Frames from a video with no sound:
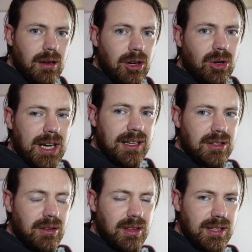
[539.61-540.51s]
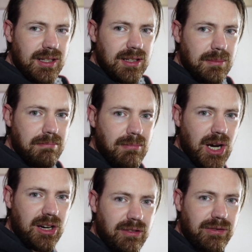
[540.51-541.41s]
Okay, so this is a
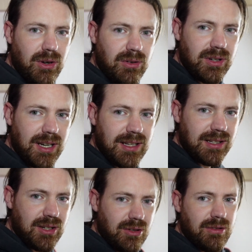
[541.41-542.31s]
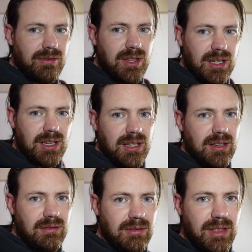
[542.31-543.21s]
microphone test of the
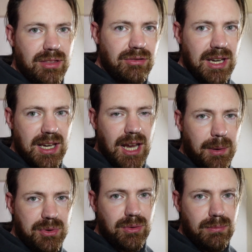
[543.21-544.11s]
3-capsule